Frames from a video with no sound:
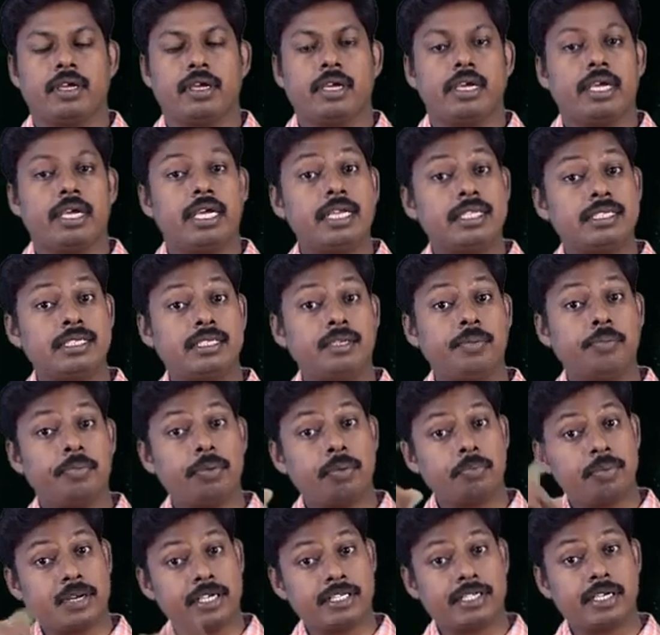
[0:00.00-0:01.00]
In simple
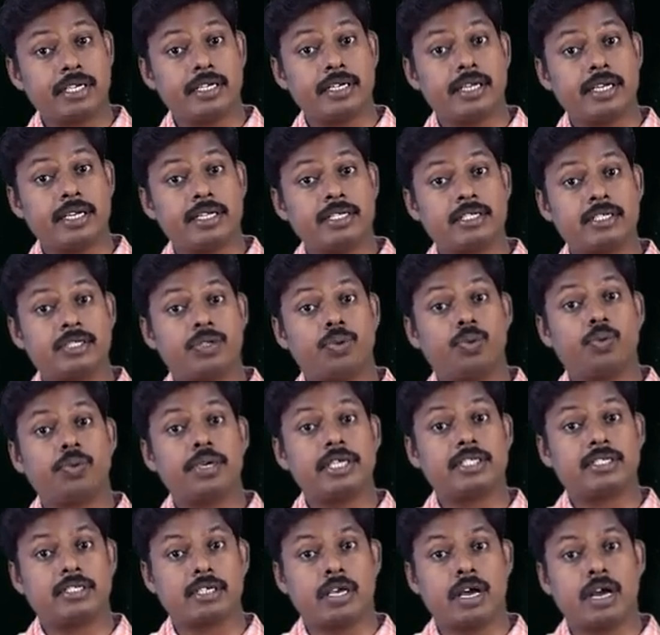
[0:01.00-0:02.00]
present tense, we
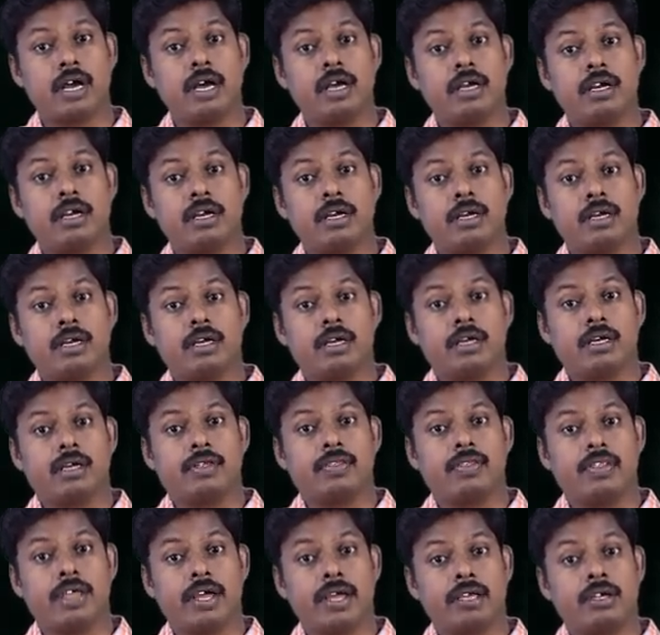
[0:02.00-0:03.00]
saw
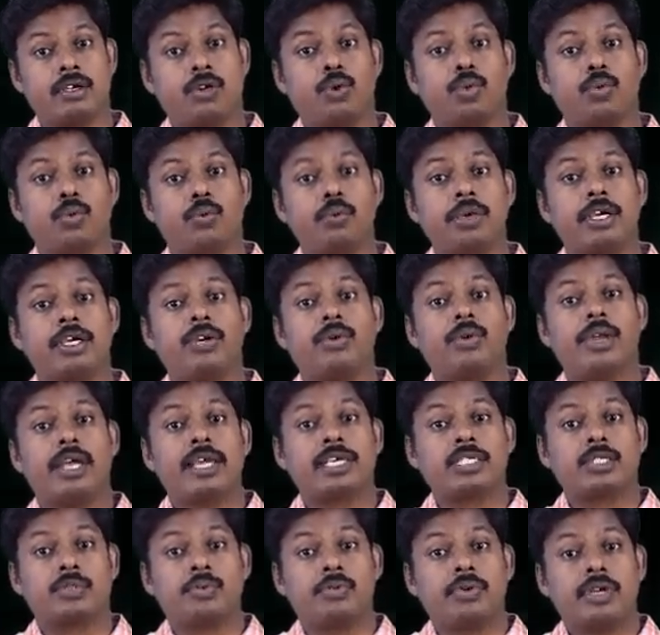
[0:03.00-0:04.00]
that we could
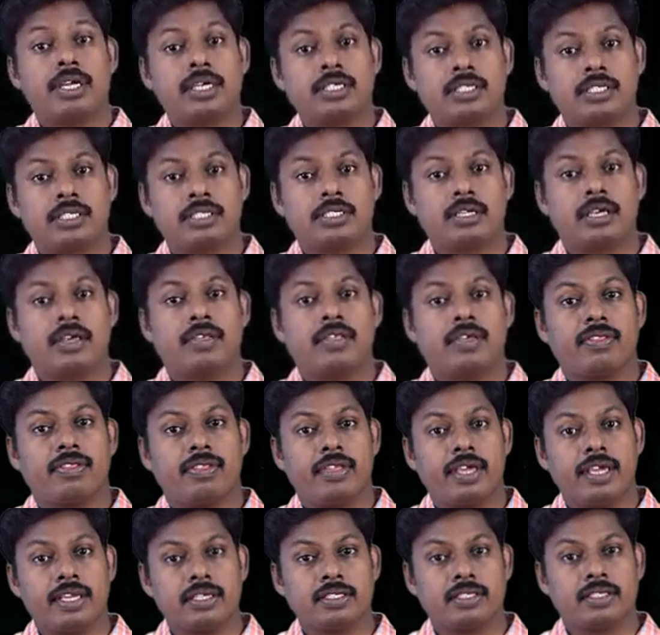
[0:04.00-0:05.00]
express the
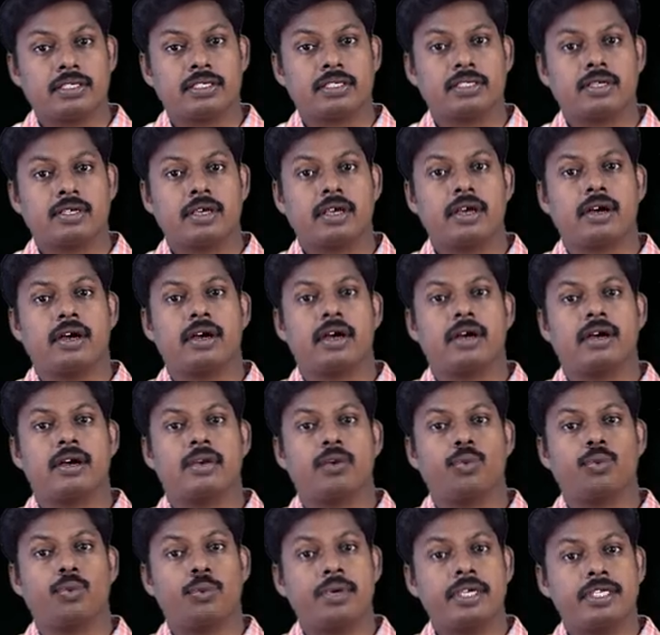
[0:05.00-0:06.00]
things
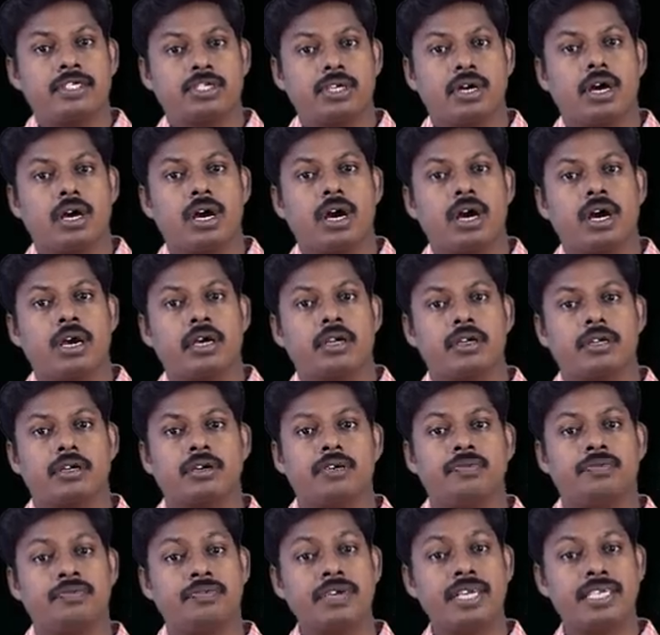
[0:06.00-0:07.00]
which are
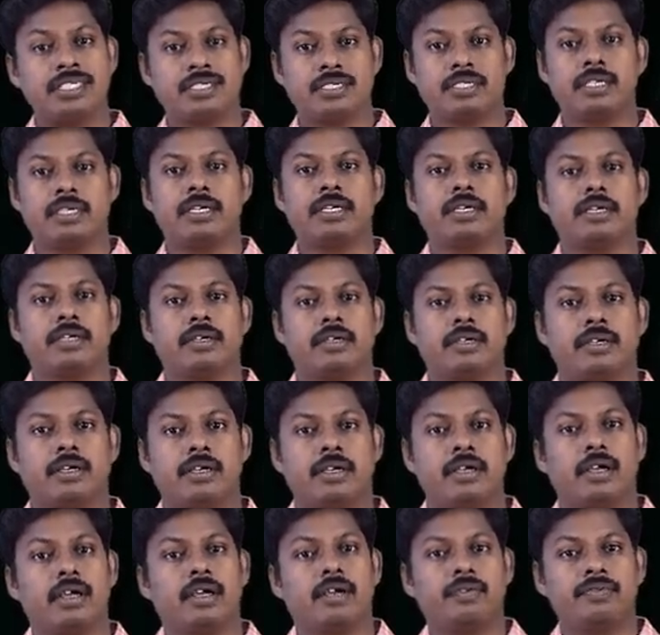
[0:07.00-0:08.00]
fixed
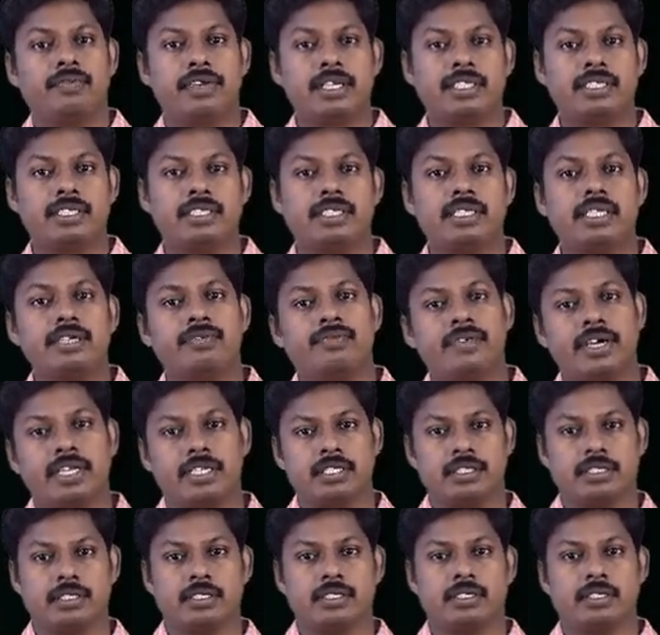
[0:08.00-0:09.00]

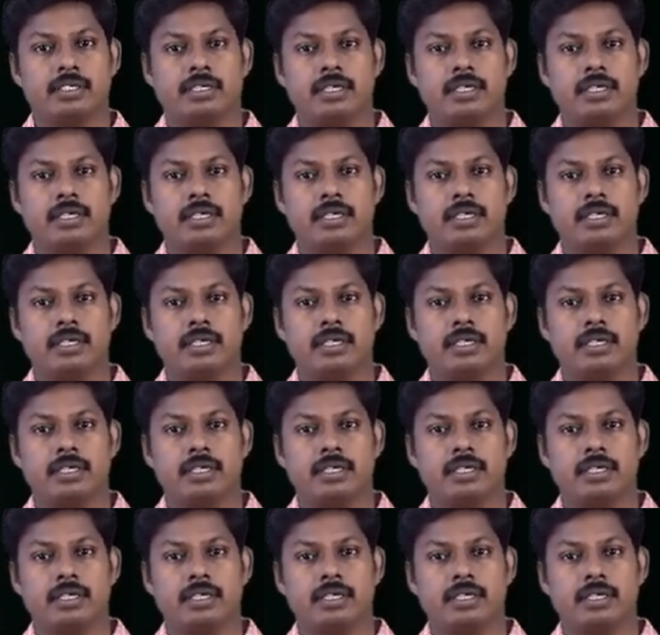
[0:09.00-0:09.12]
events,